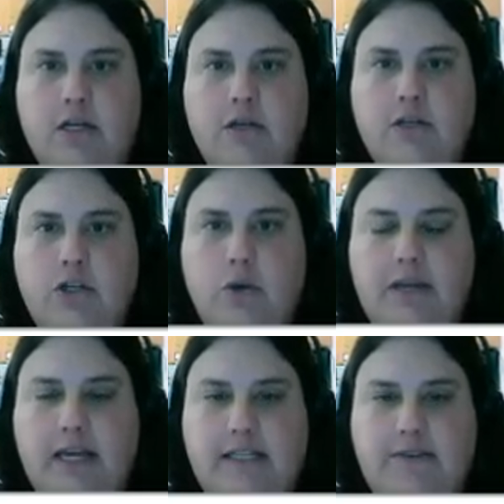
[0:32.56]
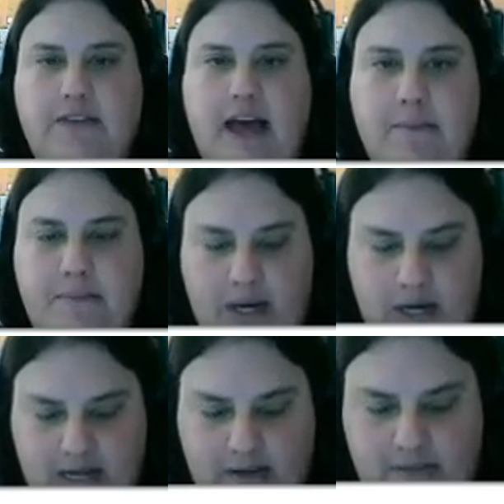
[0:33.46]
So because of that,
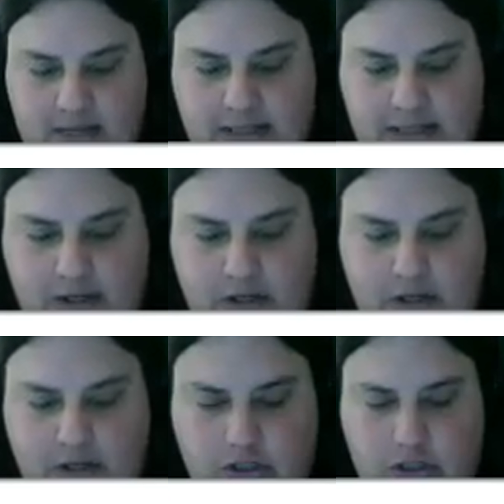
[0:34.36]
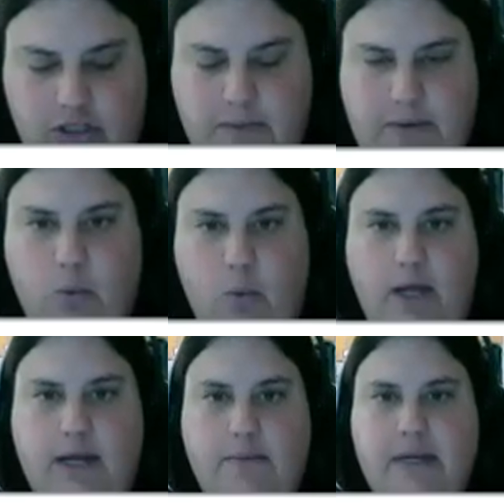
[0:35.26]
barium is understood to be
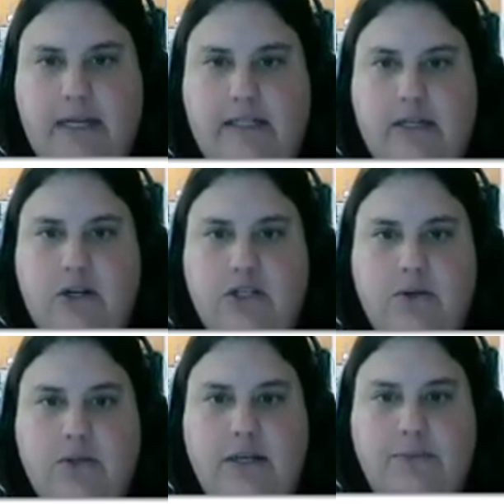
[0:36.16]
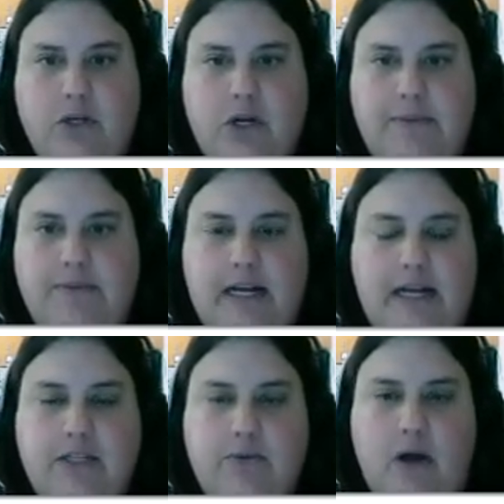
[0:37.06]
1 because there's no subscript and
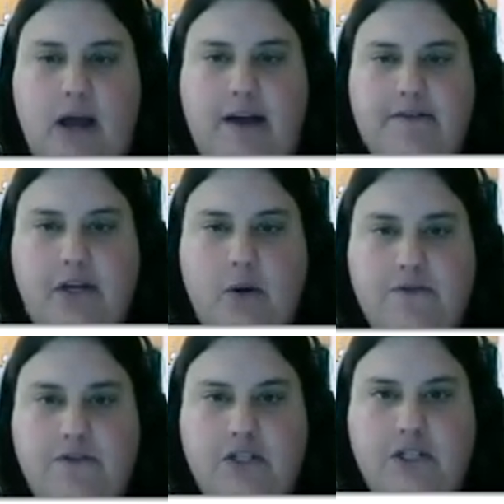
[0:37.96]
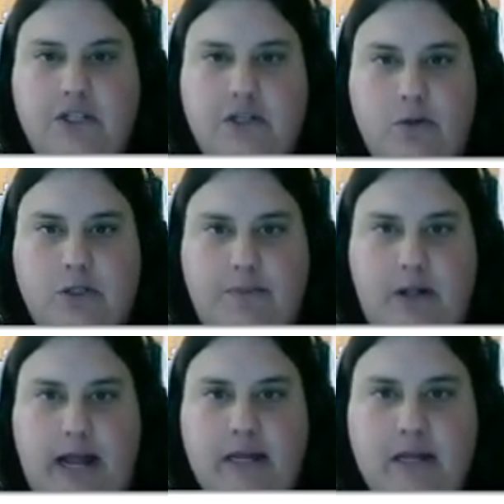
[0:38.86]
I do not have a coefficient to multiply.